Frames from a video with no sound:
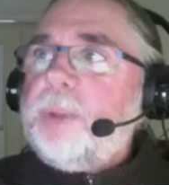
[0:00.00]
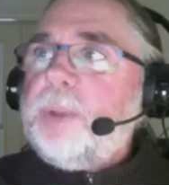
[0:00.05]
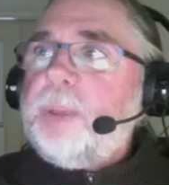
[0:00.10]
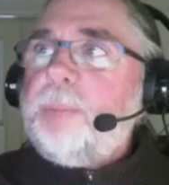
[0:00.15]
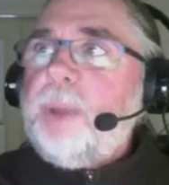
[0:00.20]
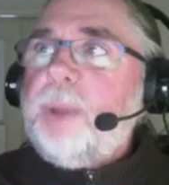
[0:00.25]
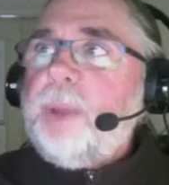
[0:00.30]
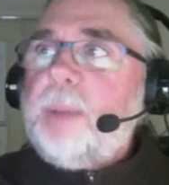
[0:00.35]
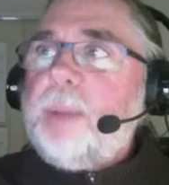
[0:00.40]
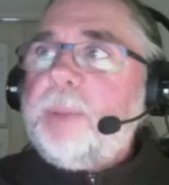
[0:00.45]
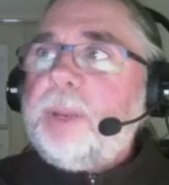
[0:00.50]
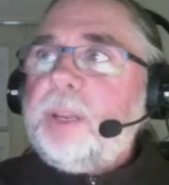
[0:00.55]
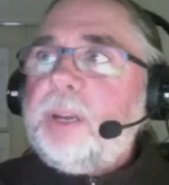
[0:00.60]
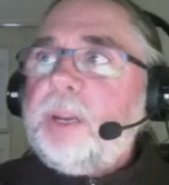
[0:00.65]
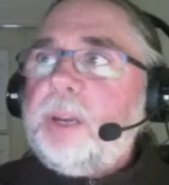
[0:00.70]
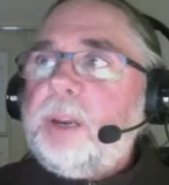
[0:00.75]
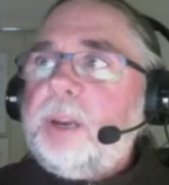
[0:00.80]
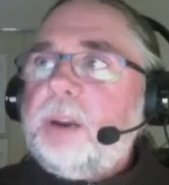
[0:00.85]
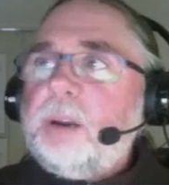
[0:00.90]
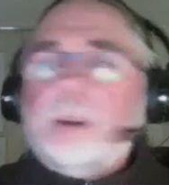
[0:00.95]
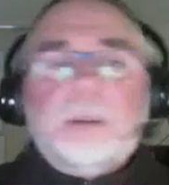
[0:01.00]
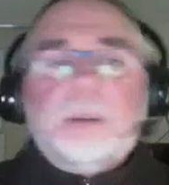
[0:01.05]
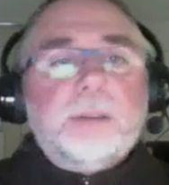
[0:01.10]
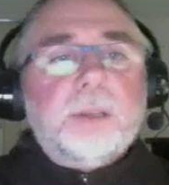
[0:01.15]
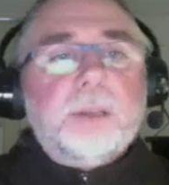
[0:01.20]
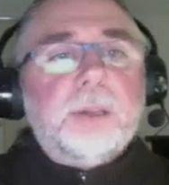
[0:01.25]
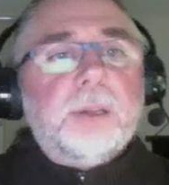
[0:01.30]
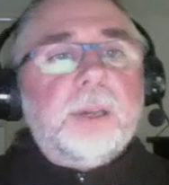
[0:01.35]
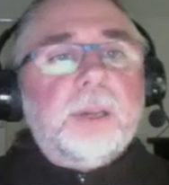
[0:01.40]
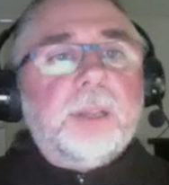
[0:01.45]
pop it in here
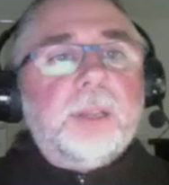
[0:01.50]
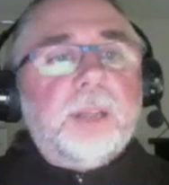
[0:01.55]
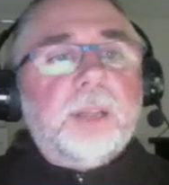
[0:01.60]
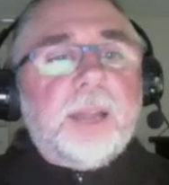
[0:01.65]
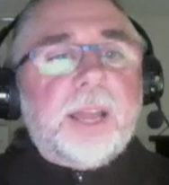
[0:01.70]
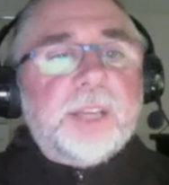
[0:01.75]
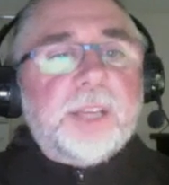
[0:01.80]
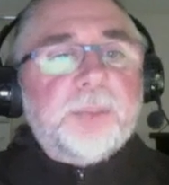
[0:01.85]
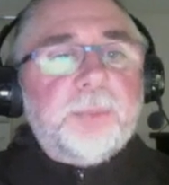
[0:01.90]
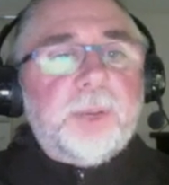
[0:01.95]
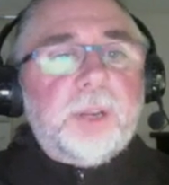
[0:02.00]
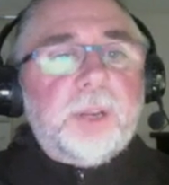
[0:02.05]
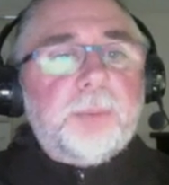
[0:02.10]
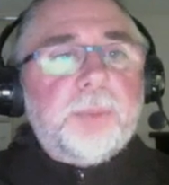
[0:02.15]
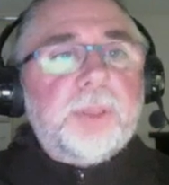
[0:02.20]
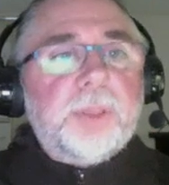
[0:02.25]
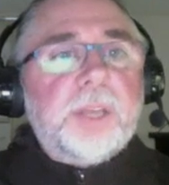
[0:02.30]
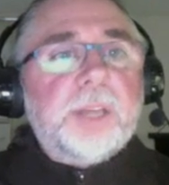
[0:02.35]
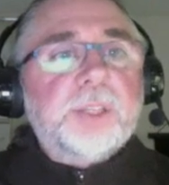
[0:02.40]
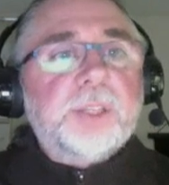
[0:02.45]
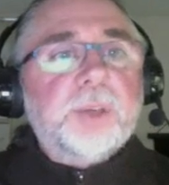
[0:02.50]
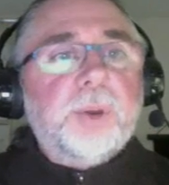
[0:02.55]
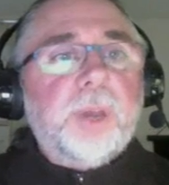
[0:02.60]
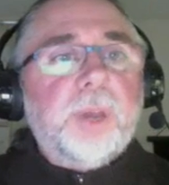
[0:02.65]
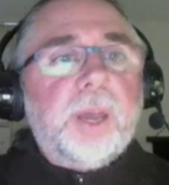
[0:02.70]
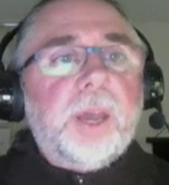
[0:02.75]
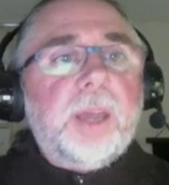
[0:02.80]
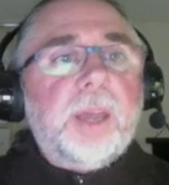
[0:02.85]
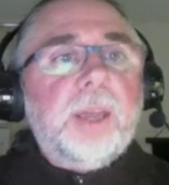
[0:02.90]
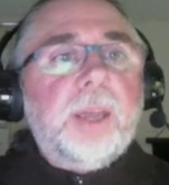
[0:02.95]
at the last minute, but that's okay.